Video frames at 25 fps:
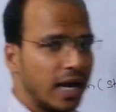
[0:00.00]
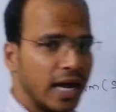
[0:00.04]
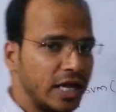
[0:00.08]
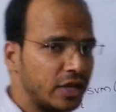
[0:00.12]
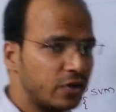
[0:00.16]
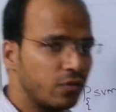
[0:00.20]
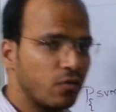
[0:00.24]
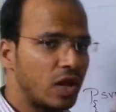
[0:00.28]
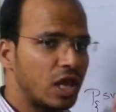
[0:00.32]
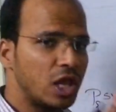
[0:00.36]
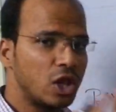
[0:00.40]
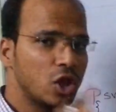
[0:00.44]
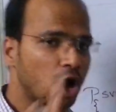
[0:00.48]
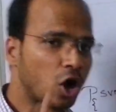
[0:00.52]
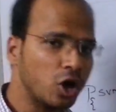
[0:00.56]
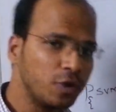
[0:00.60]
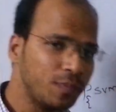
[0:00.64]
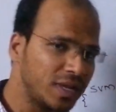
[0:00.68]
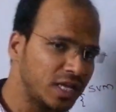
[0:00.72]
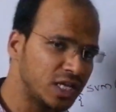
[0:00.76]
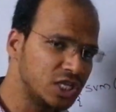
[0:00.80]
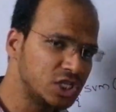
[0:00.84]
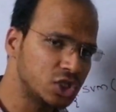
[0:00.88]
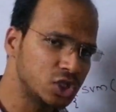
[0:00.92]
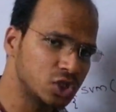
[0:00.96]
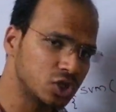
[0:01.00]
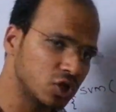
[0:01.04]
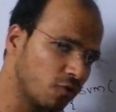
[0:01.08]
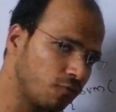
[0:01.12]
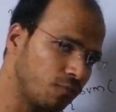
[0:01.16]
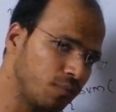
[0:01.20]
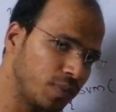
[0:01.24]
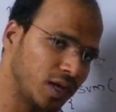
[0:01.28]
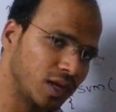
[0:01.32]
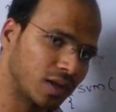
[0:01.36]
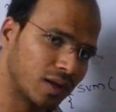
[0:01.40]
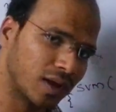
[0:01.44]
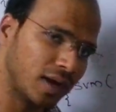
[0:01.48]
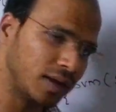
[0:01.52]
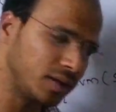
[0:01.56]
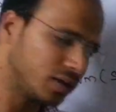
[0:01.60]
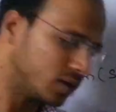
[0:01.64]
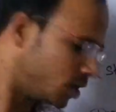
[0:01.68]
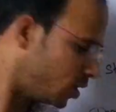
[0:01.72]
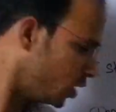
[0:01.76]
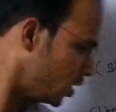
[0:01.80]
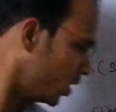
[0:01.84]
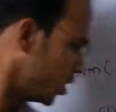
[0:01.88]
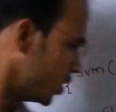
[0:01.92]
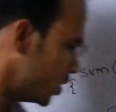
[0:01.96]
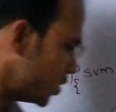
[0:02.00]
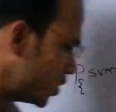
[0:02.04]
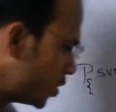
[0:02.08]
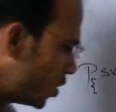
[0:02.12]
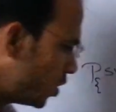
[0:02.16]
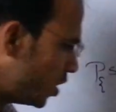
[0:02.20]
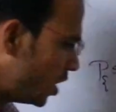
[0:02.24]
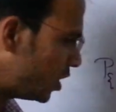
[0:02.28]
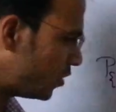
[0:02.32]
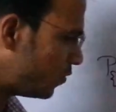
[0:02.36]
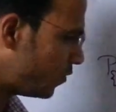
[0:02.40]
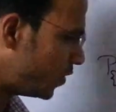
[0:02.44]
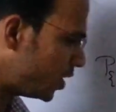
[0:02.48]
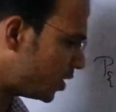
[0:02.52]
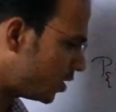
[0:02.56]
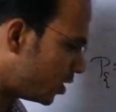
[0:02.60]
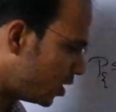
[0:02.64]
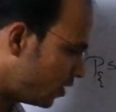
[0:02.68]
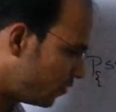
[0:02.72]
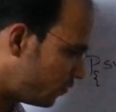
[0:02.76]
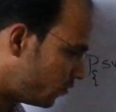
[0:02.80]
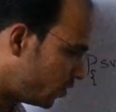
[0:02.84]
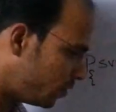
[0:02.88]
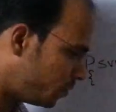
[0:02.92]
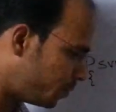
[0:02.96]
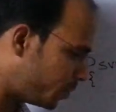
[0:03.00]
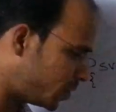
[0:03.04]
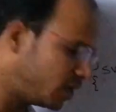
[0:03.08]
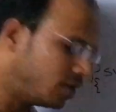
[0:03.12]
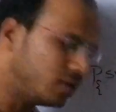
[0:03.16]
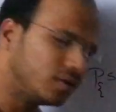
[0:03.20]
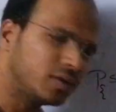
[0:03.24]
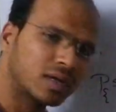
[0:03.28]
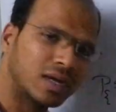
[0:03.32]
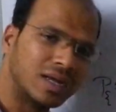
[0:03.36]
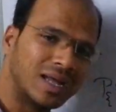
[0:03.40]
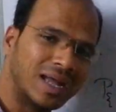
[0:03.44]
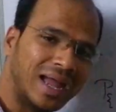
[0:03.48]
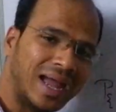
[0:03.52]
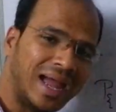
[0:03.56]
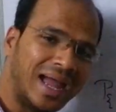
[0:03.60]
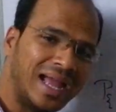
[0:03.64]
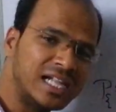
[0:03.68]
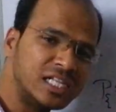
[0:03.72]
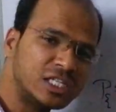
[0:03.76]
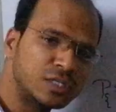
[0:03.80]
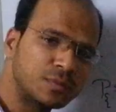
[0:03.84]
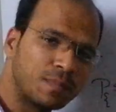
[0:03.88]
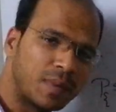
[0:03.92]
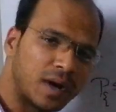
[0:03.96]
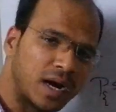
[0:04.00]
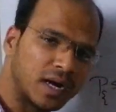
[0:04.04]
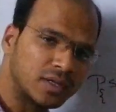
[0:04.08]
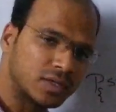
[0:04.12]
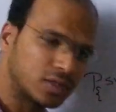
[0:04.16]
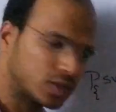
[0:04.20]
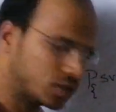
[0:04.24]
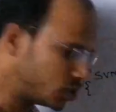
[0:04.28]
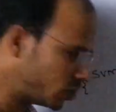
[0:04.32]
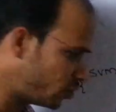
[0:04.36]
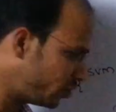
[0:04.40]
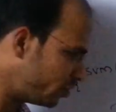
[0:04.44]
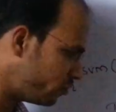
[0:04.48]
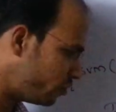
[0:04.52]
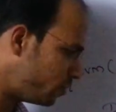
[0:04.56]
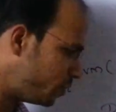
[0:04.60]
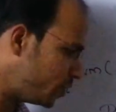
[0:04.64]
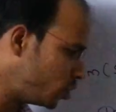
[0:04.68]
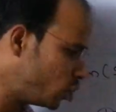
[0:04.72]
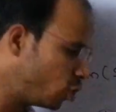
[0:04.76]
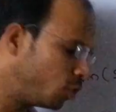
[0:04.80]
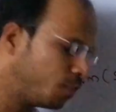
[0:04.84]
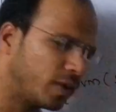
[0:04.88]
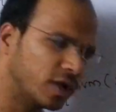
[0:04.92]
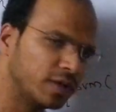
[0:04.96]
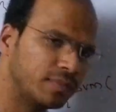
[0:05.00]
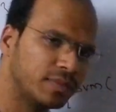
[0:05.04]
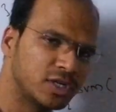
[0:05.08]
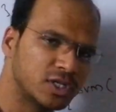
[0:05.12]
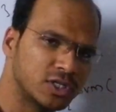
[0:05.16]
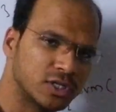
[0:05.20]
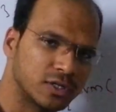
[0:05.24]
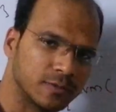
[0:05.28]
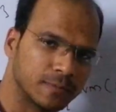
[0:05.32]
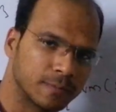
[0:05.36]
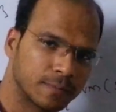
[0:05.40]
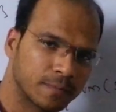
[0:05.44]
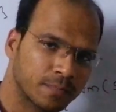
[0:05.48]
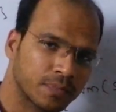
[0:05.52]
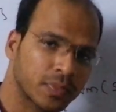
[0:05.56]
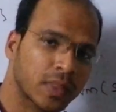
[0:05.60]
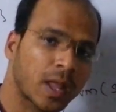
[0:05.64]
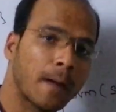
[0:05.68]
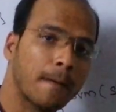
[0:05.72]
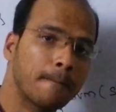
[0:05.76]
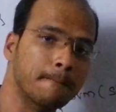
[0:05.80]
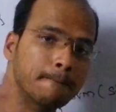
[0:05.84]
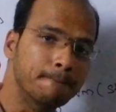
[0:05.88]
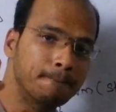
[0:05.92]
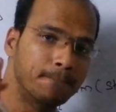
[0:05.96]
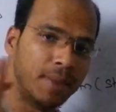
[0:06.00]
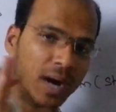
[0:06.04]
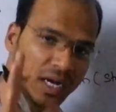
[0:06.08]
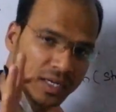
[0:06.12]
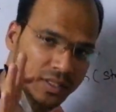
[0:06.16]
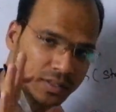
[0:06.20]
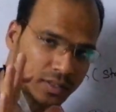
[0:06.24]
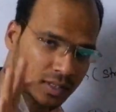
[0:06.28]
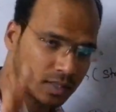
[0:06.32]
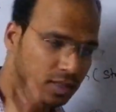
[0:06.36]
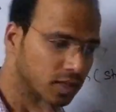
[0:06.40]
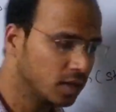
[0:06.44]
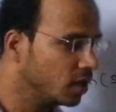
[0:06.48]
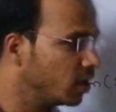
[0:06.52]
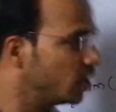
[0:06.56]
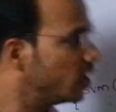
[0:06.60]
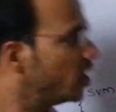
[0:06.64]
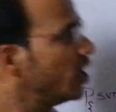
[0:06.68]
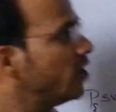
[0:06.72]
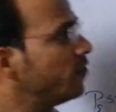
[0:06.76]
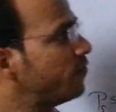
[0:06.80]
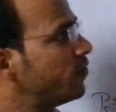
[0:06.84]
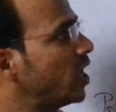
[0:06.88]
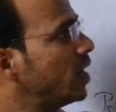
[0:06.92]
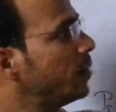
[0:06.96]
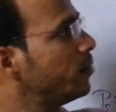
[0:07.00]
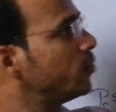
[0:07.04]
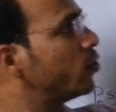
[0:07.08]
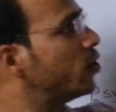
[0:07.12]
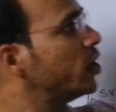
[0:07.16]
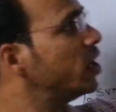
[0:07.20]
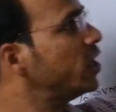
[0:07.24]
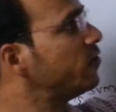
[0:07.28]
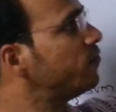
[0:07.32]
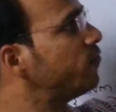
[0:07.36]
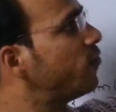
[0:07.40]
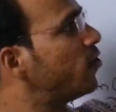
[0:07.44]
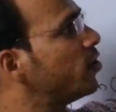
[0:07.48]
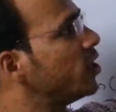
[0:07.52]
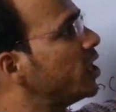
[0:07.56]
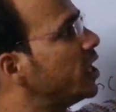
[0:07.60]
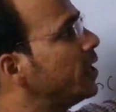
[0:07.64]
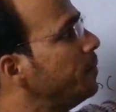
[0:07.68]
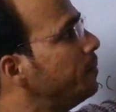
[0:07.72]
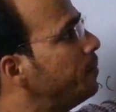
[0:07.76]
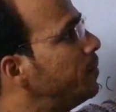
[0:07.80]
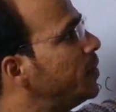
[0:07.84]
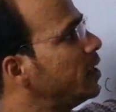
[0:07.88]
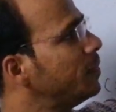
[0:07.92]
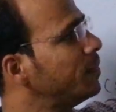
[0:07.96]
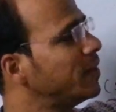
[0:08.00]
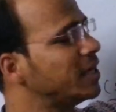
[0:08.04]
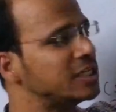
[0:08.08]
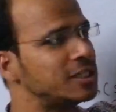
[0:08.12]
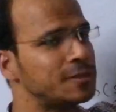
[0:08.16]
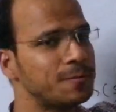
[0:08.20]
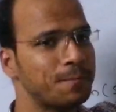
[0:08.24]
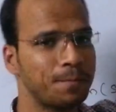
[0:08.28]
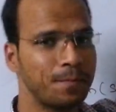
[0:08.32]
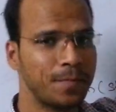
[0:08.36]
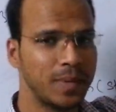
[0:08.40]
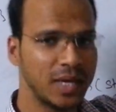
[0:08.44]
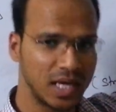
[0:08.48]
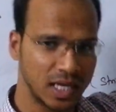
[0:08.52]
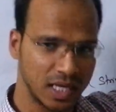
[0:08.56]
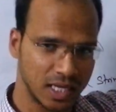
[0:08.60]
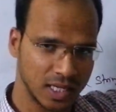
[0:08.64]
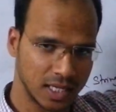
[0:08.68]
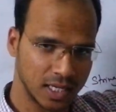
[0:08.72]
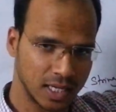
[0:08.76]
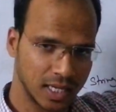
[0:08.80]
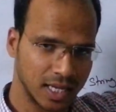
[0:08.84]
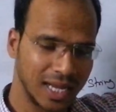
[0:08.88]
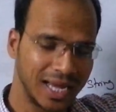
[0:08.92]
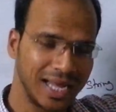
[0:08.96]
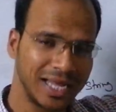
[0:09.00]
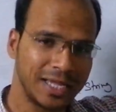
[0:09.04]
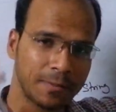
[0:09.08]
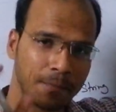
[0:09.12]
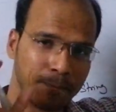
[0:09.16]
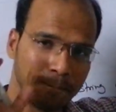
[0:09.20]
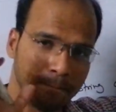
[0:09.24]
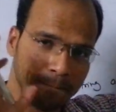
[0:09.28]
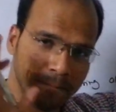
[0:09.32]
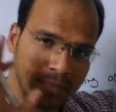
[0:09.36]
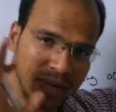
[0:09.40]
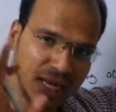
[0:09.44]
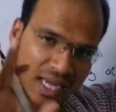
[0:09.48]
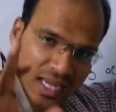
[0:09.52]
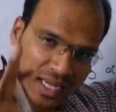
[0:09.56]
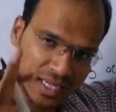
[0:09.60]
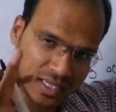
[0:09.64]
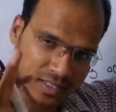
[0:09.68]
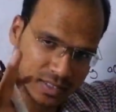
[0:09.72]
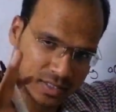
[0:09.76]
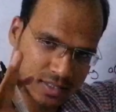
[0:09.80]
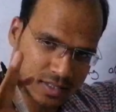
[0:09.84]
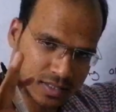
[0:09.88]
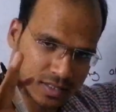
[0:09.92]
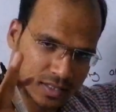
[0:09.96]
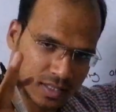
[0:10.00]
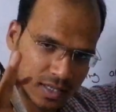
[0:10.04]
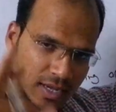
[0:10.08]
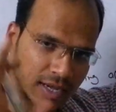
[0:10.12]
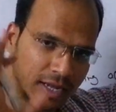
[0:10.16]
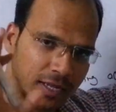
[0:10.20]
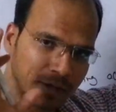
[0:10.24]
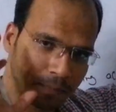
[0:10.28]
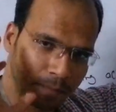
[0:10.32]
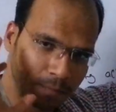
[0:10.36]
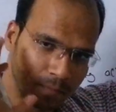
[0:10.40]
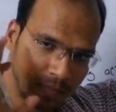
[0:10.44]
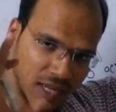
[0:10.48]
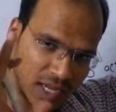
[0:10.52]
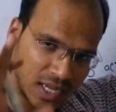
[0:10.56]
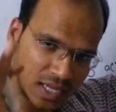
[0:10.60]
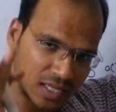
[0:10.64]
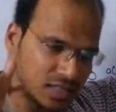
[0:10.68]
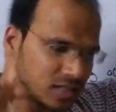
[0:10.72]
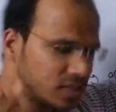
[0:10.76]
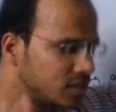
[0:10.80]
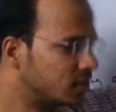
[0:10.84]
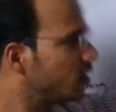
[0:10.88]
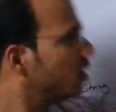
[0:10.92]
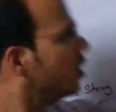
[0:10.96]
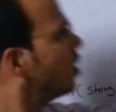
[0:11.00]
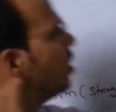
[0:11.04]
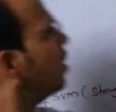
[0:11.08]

it will not be an instance of P, right? So it will, it will print else part. So it will be no permission. But if I'm going for implements P, it means, it means